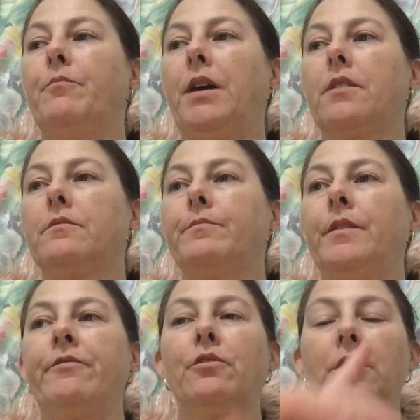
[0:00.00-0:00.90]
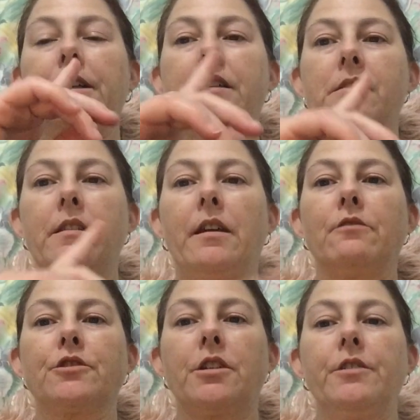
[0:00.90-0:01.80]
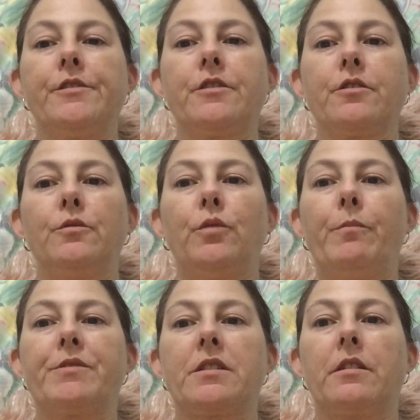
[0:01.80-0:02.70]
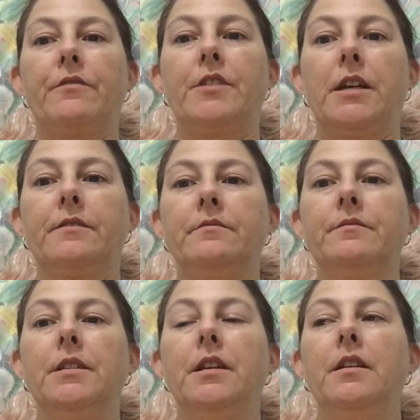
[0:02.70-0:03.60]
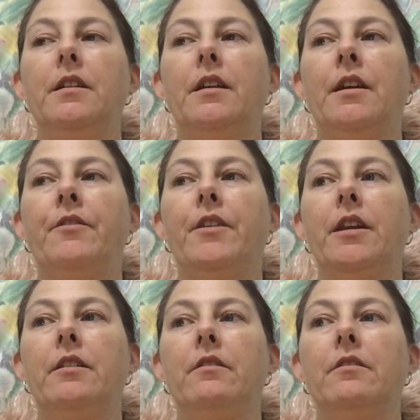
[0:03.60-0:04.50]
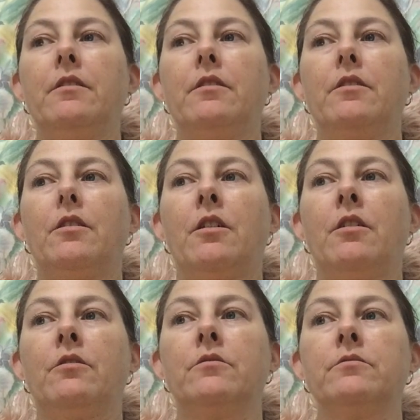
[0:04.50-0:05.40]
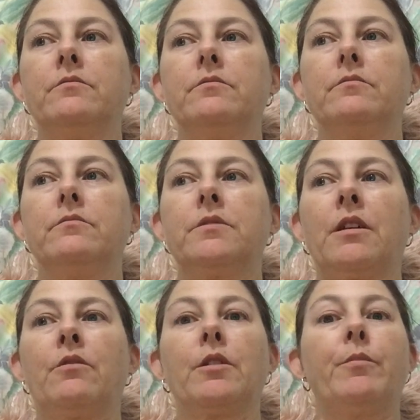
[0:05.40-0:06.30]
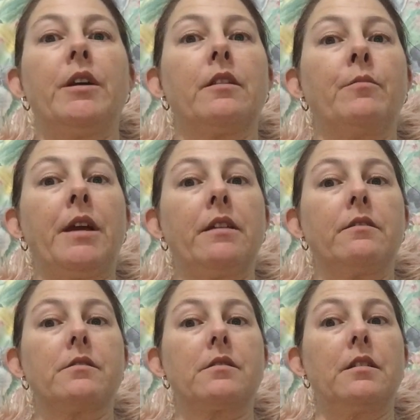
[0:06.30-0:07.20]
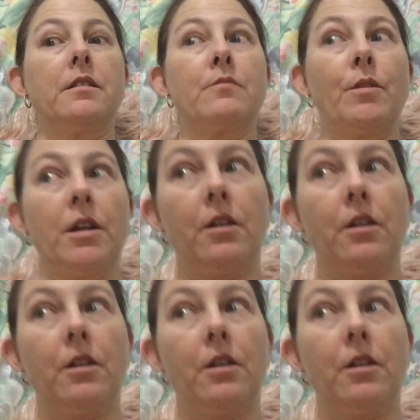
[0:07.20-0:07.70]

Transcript: but before I get to that, I'll show you the 2 whips that I've done, and then I'll go on about the madness that is my